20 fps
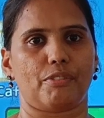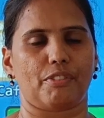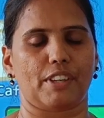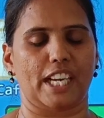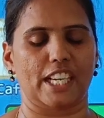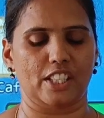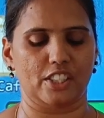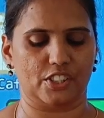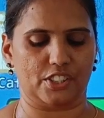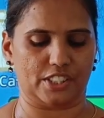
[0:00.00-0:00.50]

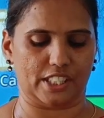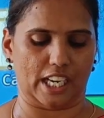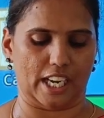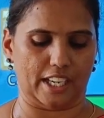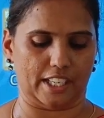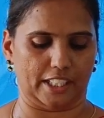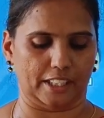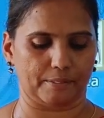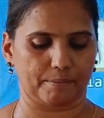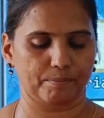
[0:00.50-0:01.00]
File
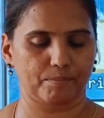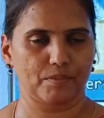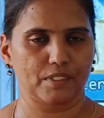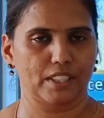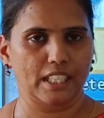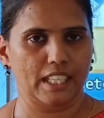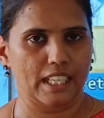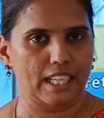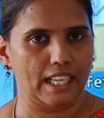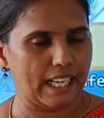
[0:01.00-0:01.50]
sharing.
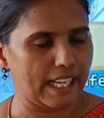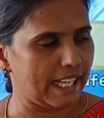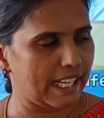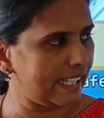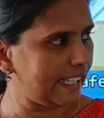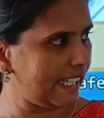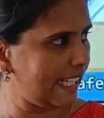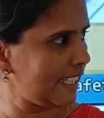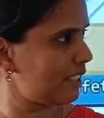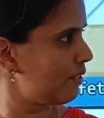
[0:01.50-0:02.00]

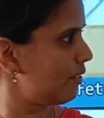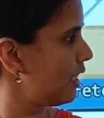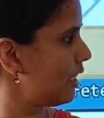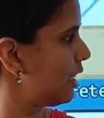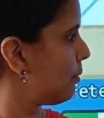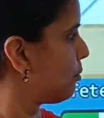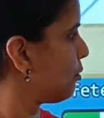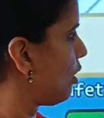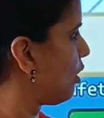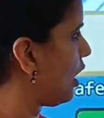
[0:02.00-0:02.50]
And next
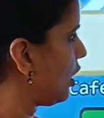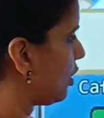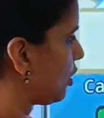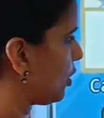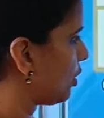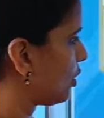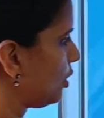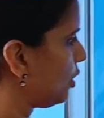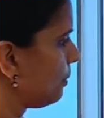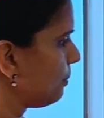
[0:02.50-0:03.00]
we will move on
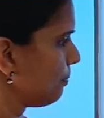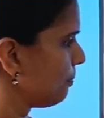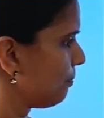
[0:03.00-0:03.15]
to